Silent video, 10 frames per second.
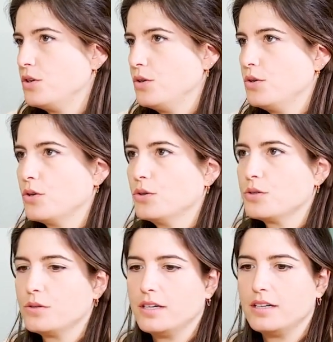You go
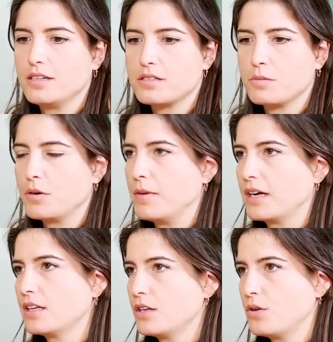to a
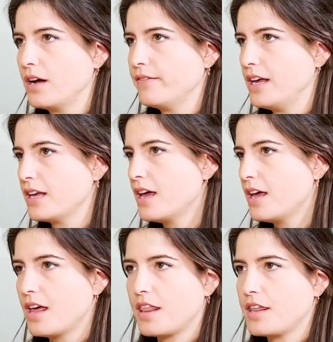supermarket and you have like
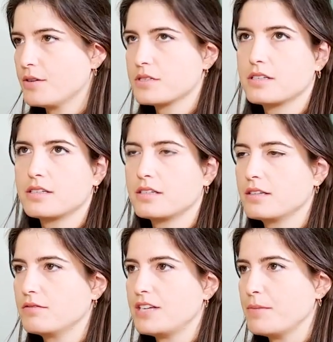
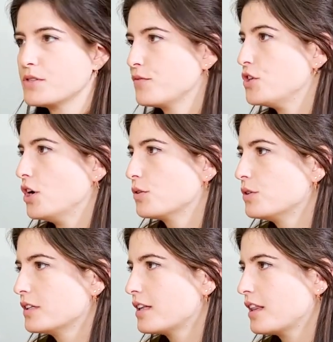1,000 types of
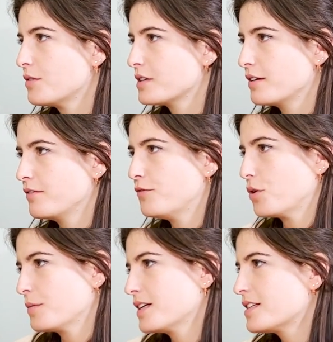yogurt, 1,000
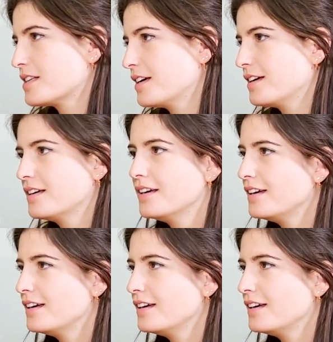formats,